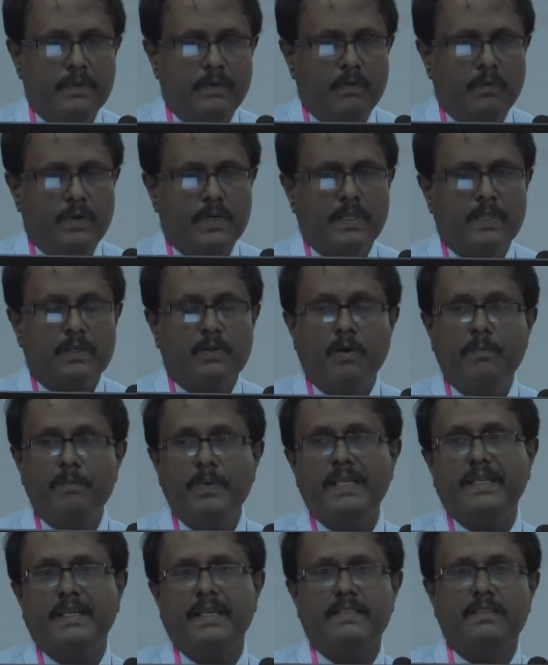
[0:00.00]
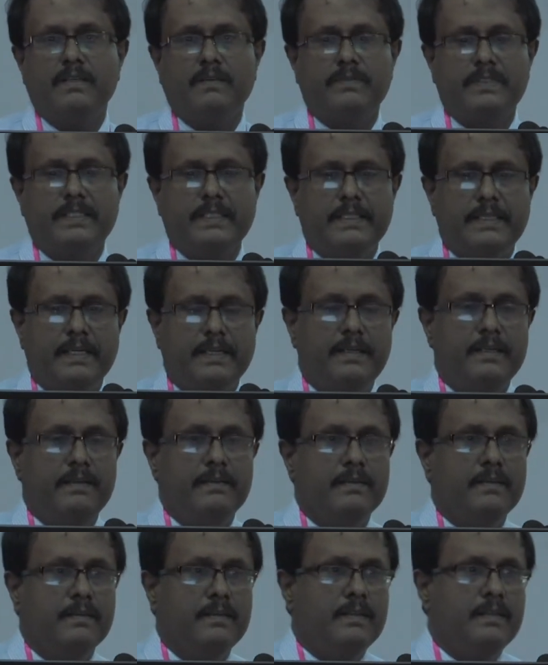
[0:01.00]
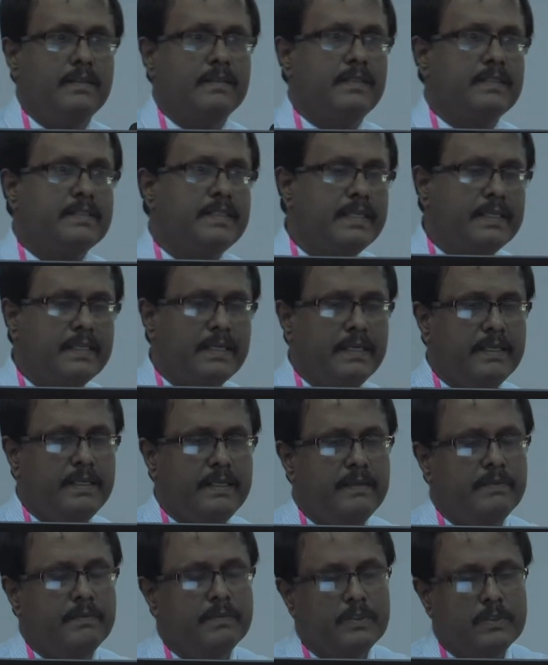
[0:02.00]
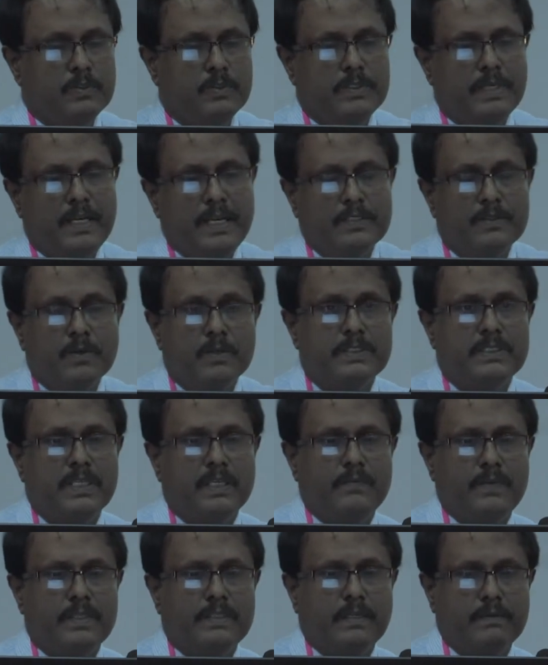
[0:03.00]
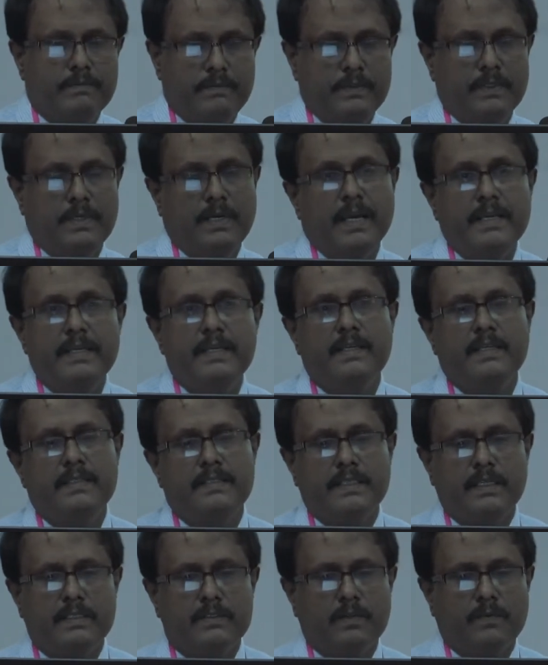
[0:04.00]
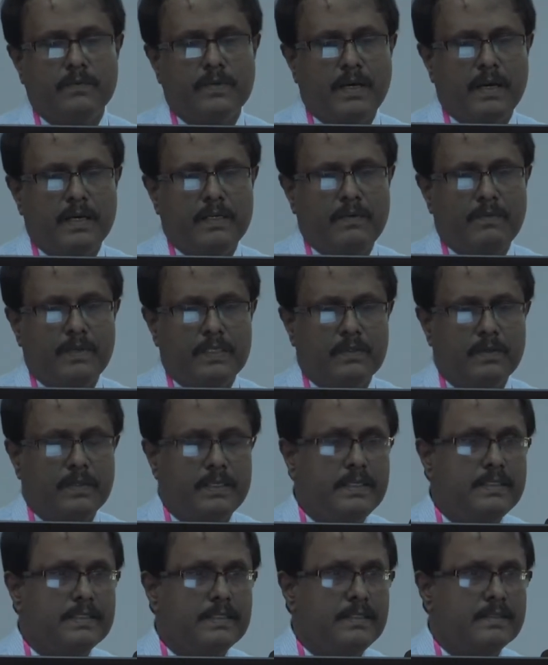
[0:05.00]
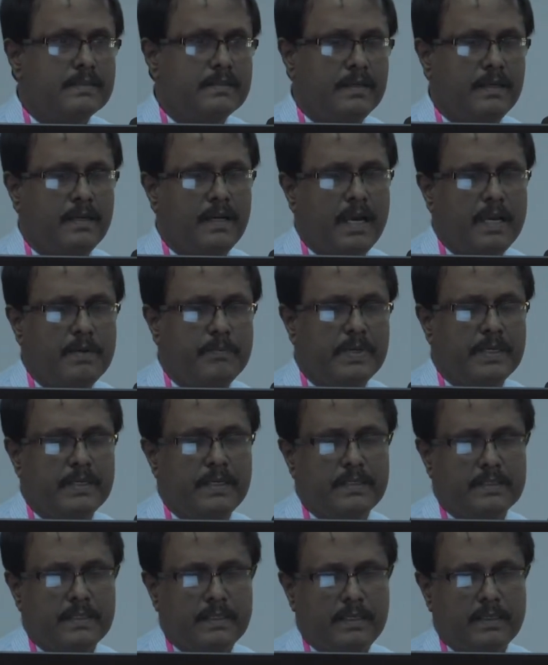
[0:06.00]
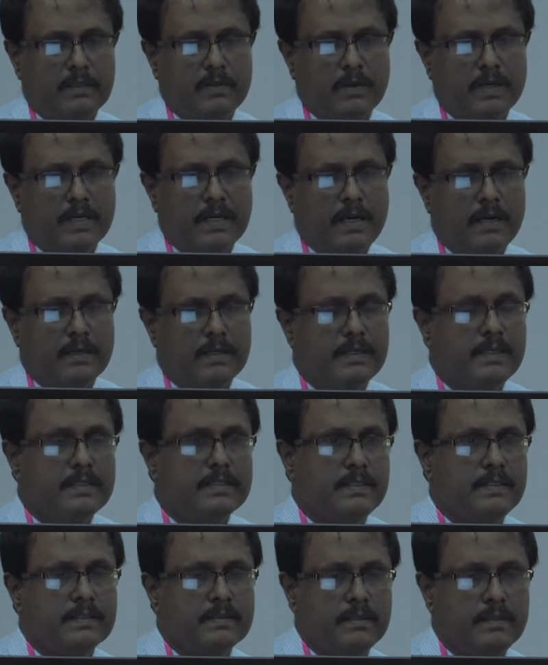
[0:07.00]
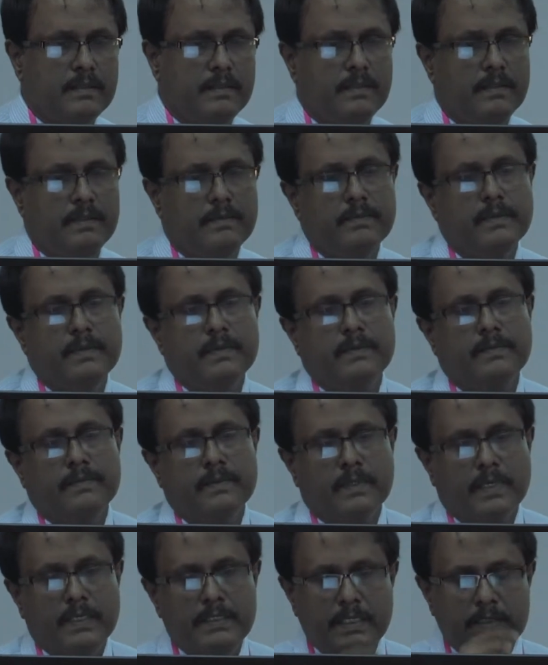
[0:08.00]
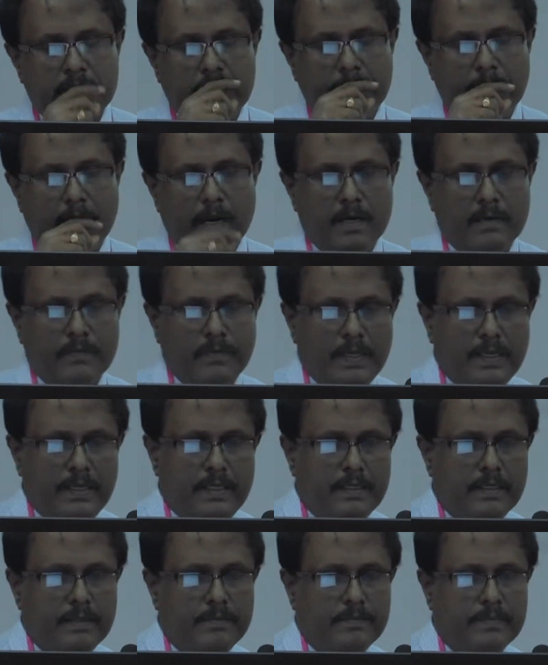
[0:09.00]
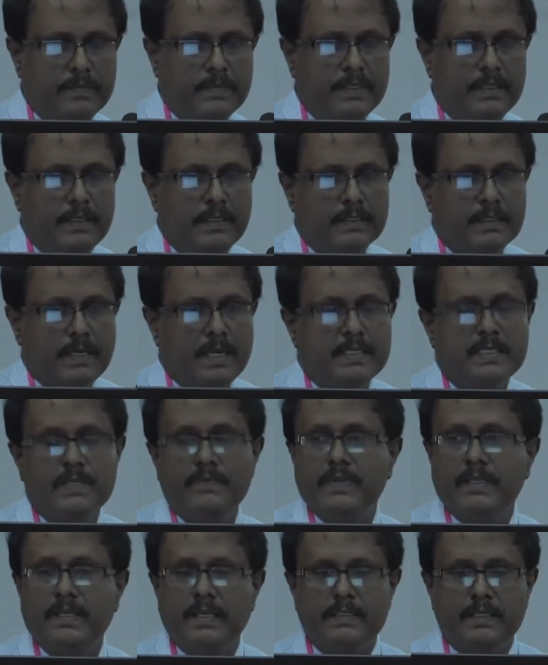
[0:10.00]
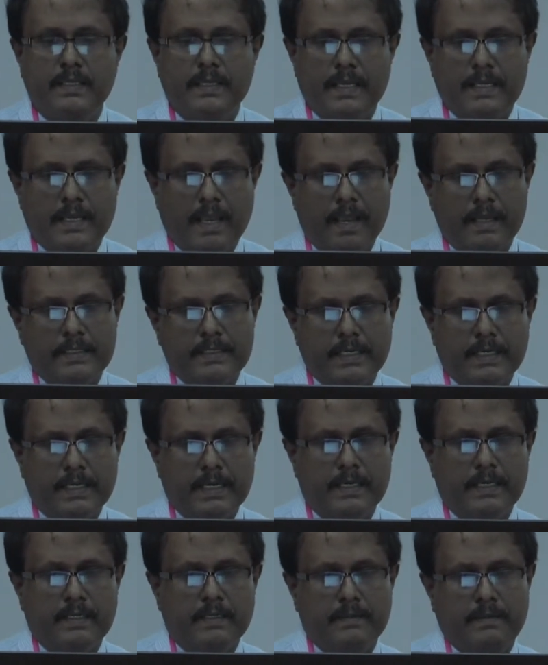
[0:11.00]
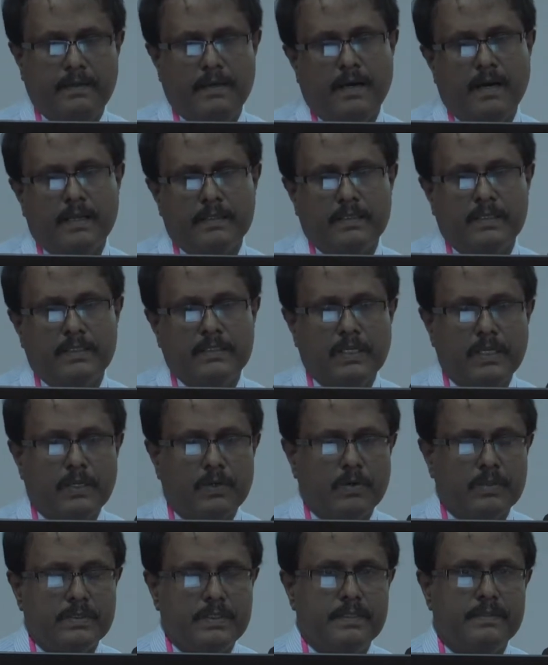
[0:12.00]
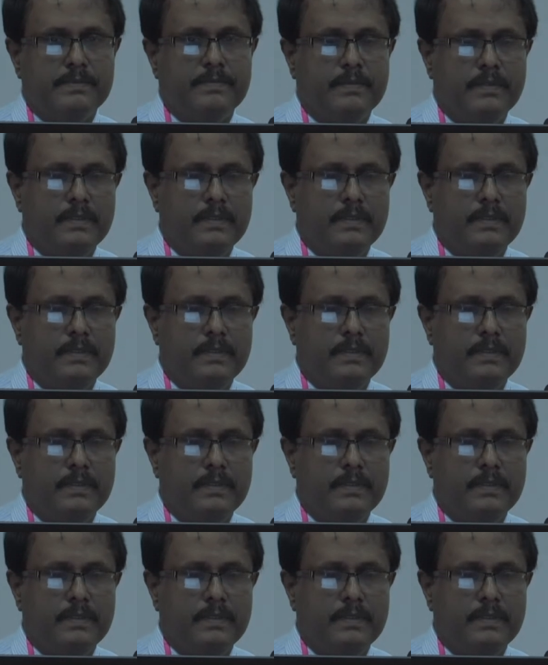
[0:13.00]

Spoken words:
What are the complications of CKD? The CKD usually associated with high incidence of cardiovascular disease, hypertension and coronary artery disease, congestive heart failure, calcification and accelerated atherosclerosis,